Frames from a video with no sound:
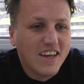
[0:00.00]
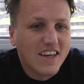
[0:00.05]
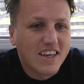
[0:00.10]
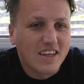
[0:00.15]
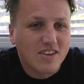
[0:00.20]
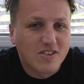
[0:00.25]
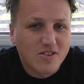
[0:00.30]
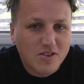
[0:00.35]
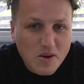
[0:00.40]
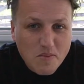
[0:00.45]

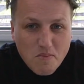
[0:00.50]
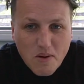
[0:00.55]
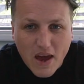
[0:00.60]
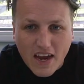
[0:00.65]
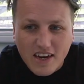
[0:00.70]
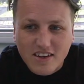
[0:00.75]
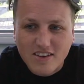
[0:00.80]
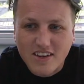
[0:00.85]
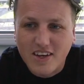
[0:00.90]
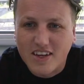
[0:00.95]
It's
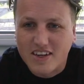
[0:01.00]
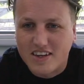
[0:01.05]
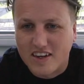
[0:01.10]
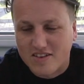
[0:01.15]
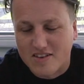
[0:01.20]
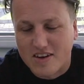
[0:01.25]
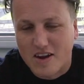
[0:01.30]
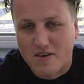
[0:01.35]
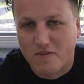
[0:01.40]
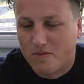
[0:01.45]
compact. It
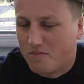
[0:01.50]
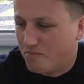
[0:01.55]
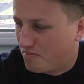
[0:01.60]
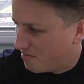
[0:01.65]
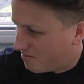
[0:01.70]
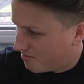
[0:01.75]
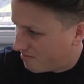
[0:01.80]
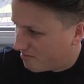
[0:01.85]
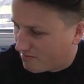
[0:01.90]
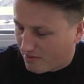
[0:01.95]
doesn't have
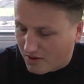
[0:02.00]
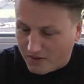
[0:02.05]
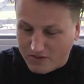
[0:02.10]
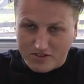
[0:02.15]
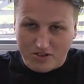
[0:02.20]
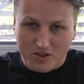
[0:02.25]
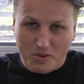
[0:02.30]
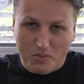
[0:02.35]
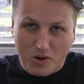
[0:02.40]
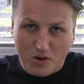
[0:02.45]

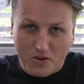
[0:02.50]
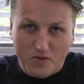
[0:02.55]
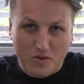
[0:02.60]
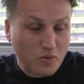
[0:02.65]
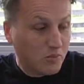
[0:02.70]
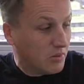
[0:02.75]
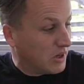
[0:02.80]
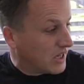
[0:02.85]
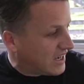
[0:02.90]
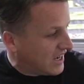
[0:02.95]
obviously a
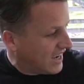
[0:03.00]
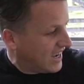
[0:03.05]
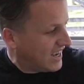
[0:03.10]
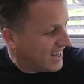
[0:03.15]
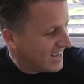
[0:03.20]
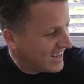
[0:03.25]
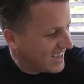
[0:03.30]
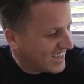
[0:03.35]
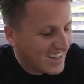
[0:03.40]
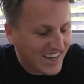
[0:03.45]
beautiful big
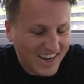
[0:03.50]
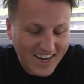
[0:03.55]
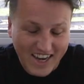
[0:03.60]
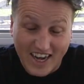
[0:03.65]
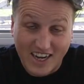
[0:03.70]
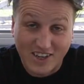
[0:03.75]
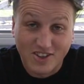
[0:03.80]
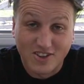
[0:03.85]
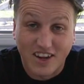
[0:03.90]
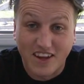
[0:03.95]

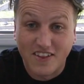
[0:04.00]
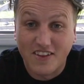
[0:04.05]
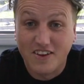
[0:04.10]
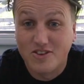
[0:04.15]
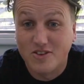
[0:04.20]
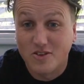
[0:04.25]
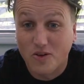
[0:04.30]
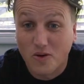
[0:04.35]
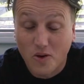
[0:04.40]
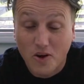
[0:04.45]
lounge like
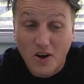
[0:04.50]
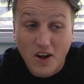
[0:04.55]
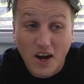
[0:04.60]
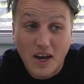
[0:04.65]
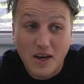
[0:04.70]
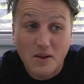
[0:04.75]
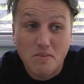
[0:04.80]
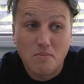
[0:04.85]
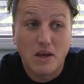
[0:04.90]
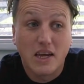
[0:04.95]
this or an
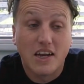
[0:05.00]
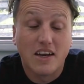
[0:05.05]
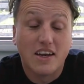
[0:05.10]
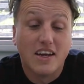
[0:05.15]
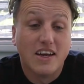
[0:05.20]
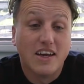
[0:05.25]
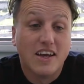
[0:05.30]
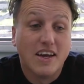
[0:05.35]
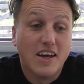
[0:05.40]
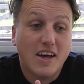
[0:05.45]
island bed.
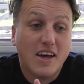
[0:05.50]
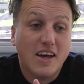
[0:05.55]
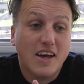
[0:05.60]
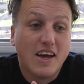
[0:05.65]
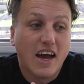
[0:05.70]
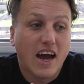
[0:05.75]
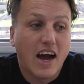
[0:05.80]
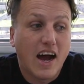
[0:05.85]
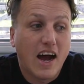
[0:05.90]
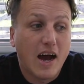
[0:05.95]

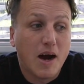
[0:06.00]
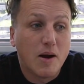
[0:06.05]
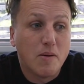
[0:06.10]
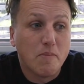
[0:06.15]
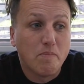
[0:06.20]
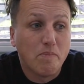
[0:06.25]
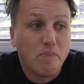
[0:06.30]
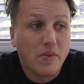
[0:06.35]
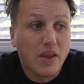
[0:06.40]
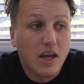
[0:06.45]

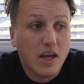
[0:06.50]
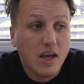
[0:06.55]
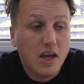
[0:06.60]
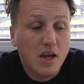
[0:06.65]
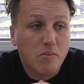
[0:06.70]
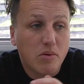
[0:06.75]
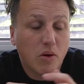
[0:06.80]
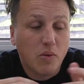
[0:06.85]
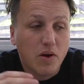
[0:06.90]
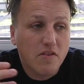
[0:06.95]

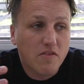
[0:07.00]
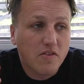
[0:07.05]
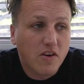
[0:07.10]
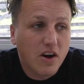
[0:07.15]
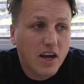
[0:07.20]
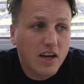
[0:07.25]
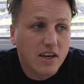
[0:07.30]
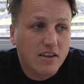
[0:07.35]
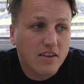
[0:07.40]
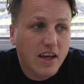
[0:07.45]
But we
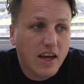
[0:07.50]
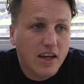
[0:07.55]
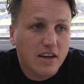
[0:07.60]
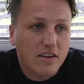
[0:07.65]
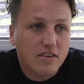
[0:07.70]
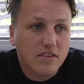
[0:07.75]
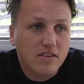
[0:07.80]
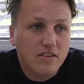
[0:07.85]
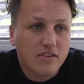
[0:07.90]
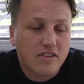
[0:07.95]
find that
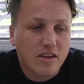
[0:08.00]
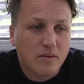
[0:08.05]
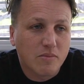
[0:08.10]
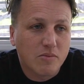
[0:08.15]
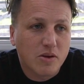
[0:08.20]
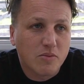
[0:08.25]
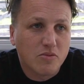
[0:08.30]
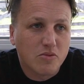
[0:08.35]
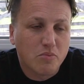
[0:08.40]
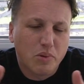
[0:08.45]

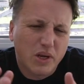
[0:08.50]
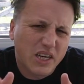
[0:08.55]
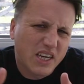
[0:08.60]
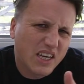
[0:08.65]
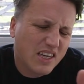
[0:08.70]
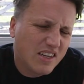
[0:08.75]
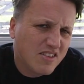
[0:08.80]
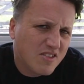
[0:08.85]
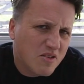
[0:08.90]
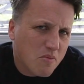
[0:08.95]
sometimes
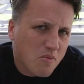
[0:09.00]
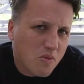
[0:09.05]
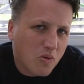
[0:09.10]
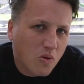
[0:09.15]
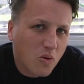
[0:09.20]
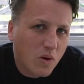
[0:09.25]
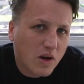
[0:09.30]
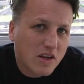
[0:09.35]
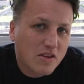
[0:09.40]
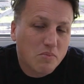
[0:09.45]
big isn't
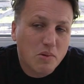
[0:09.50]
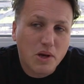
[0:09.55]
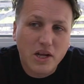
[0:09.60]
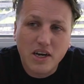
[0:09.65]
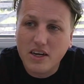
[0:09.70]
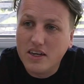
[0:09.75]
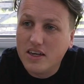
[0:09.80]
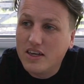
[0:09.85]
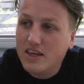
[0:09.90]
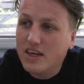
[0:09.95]
always
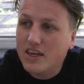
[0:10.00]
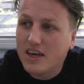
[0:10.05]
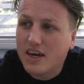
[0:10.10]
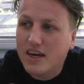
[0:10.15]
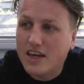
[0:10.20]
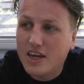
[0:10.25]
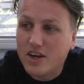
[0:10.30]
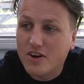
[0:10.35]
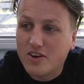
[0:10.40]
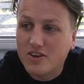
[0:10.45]
better
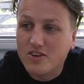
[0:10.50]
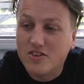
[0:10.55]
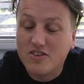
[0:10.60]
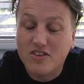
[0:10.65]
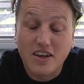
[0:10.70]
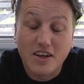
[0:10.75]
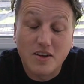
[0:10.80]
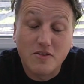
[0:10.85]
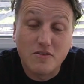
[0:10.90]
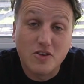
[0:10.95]
here in New
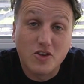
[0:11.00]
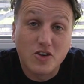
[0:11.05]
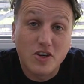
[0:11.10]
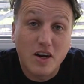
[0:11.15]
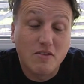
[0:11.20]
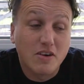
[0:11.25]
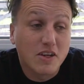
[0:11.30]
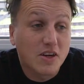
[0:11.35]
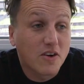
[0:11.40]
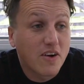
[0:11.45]
Zealand for
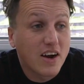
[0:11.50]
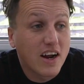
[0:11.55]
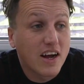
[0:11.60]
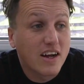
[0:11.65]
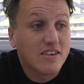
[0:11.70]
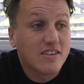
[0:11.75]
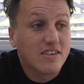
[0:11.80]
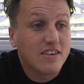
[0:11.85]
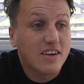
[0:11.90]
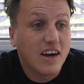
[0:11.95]
traveling
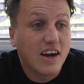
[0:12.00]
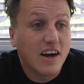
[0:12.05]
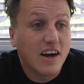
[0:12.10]
around.